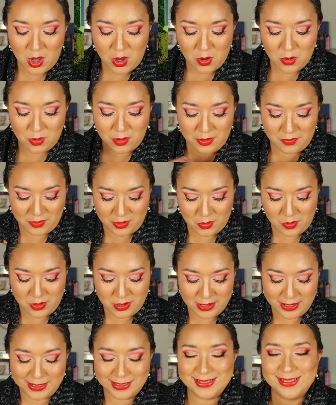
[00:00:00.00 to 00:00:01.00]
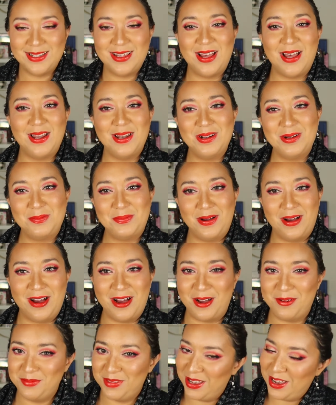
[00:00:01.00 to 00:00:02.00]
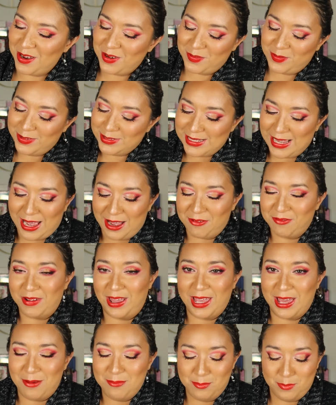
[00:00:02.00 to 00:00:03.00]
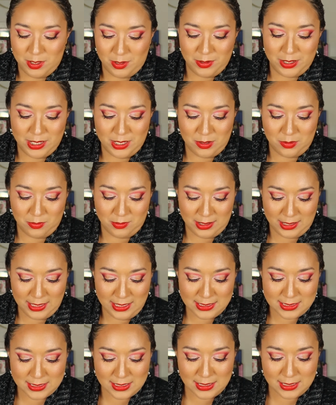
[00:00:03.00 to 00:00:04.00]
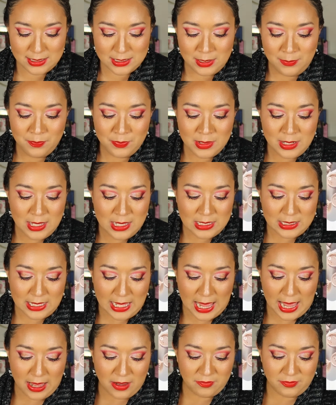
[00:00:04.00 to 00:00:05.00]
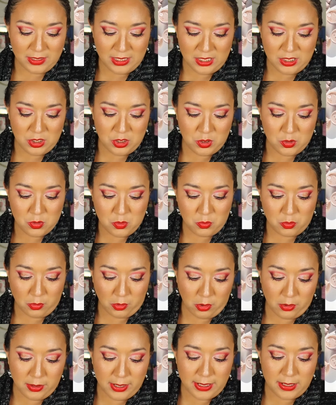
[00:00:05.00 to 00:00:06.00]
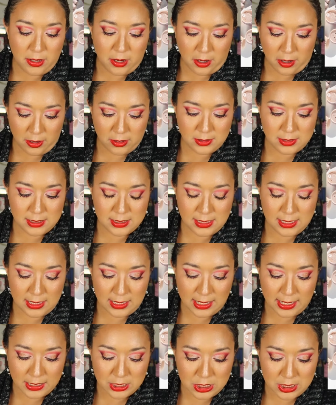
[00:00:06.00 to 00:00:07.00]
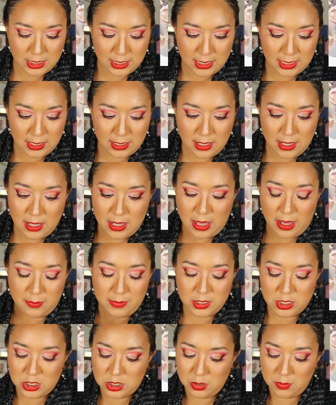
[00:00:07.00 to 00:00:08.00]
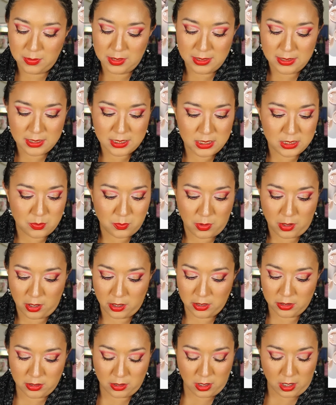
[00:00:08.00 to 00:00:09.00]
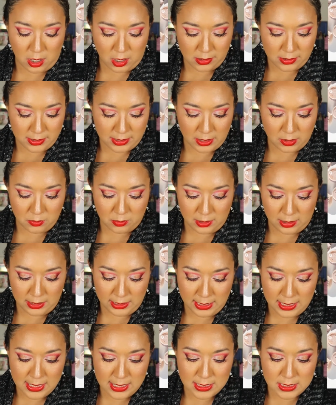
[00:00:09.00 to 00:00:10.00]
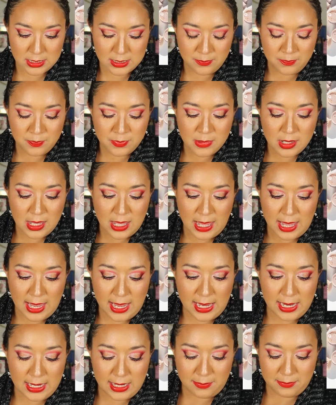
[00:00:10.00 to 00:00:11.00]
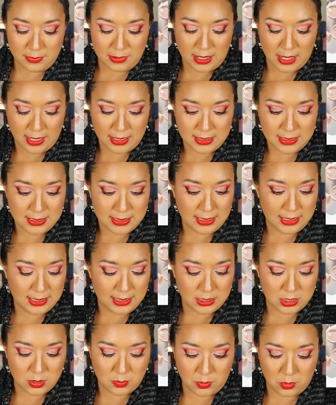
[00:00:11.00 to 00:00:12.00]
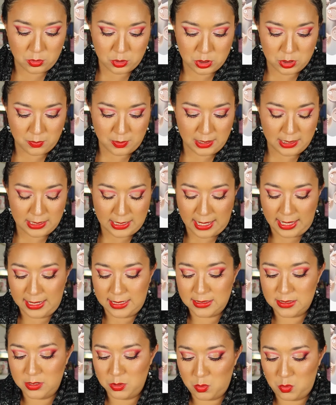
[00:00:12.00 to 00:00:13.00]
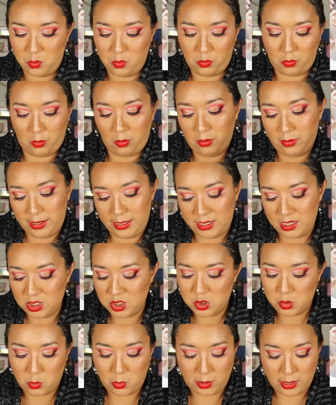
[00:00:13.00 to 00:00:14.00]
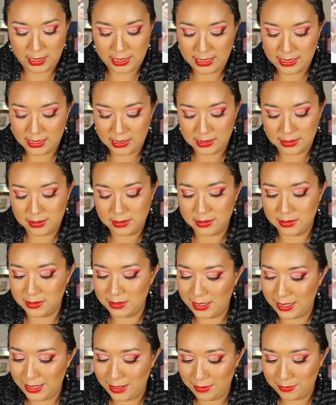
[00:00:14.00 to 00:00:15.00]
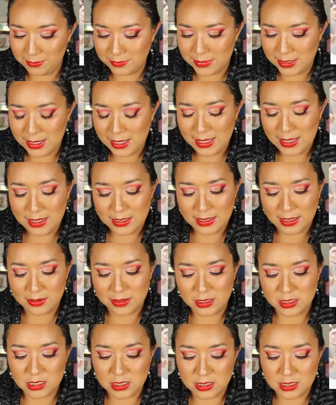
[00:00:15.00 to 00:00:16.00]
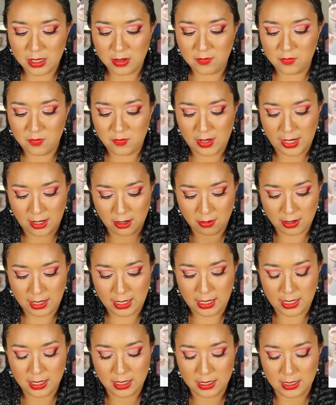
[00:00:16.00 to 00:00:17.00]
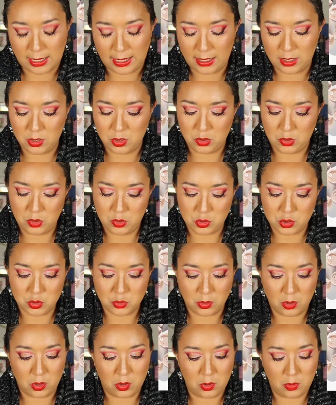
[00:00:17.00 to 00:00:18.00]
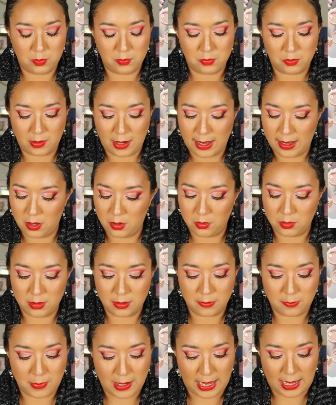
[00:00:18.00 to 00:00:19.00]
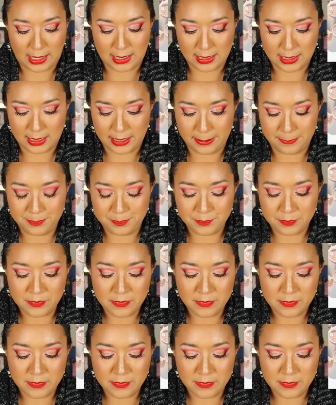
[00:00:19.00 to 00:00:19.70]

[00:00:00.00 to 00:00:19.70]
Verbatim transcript: Oh, of course, ColourPop. They always have like a million releases. They have the new Roaring Hearts collection. I'm assuming this is part of their holiday release. And I'm guessing it's supposed to be like the Roaring twenty themed. Now this is a very like neutral brown palette.